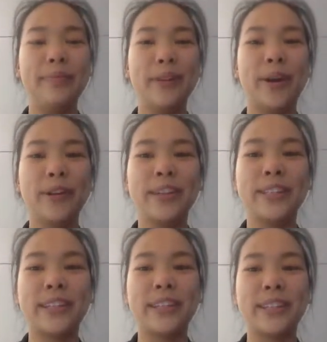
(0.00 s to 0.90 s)
all these
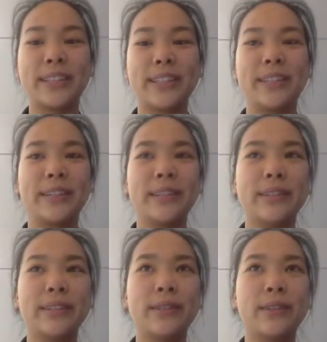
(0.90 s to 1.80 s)
things. And
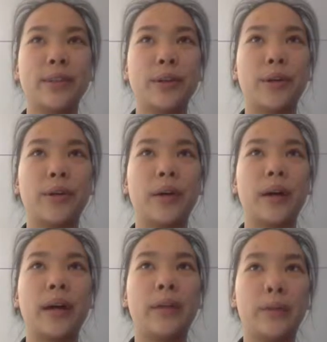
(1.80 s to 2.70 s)
so I